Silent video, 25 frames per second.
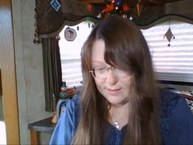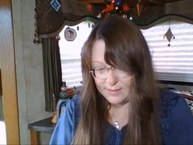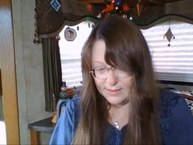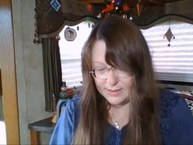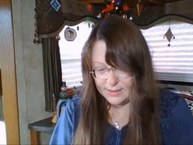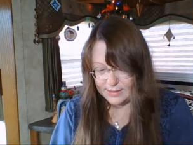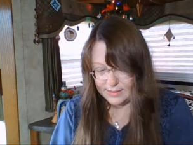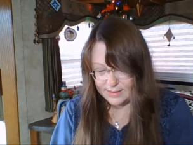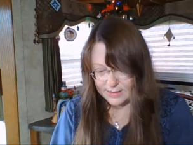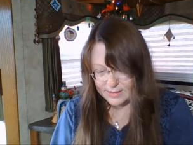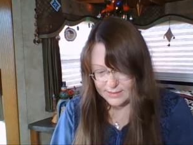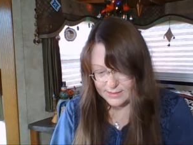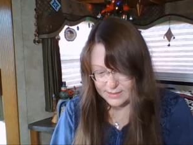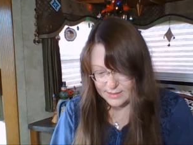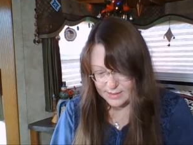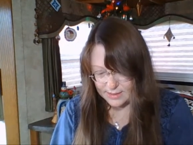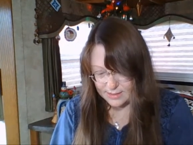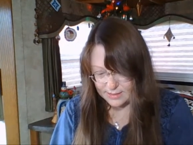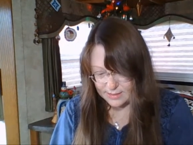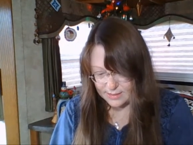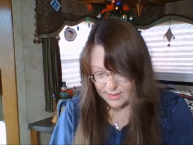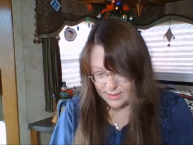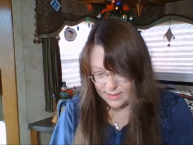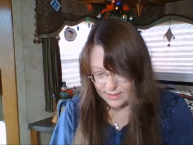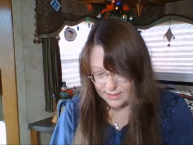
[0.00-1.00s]
Need to
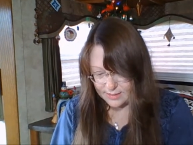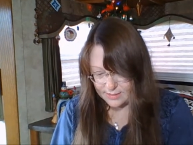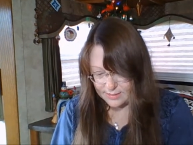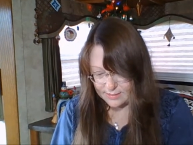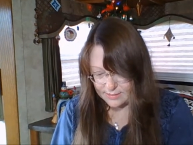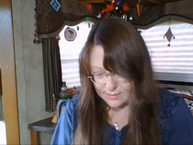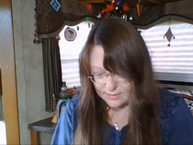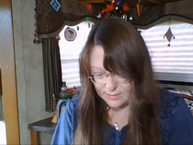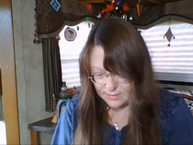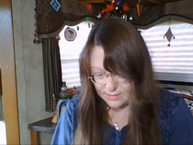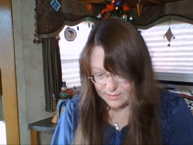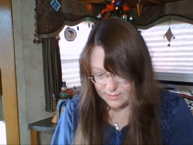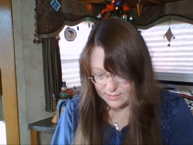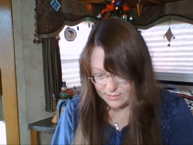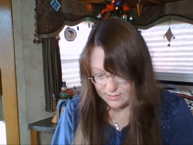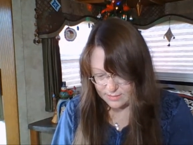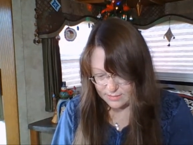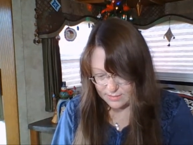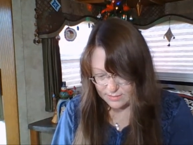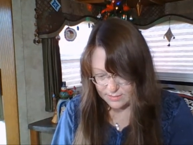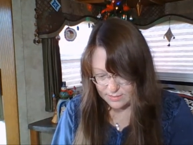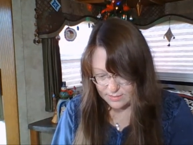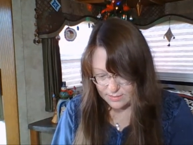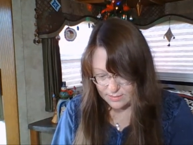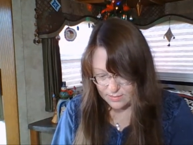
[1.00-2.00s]
take that out
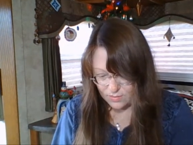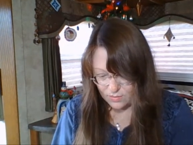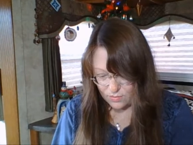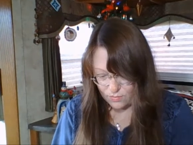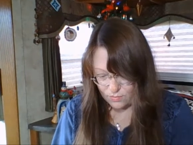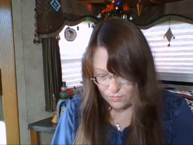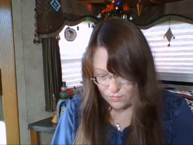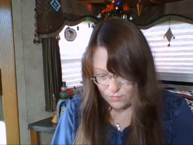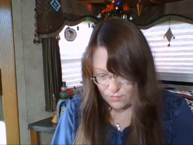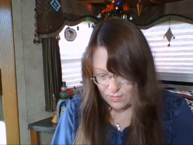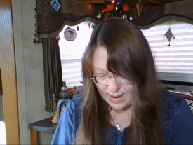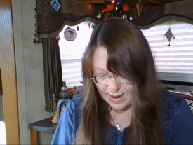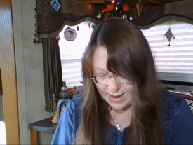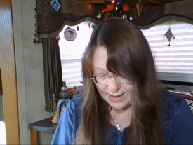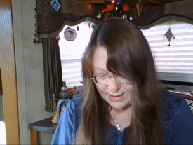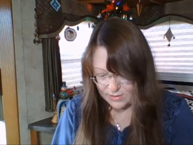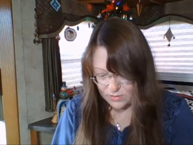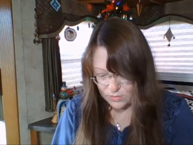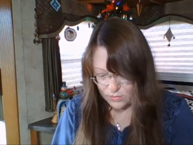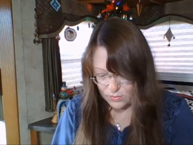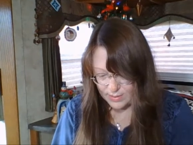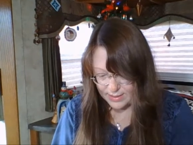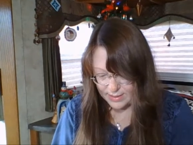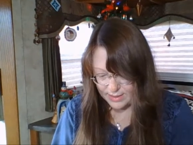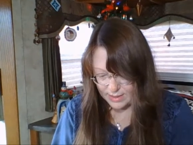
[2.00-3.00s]
right
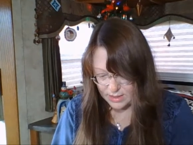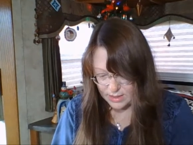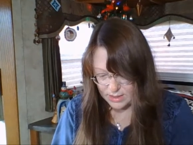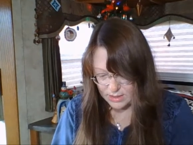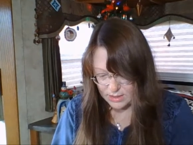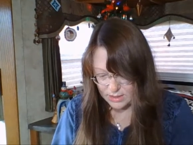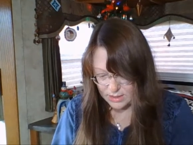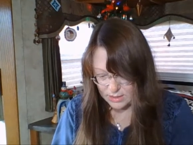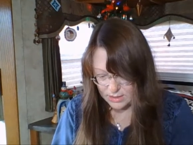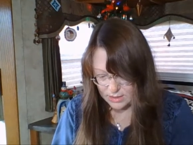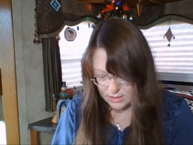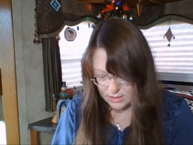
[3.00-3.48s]
quick.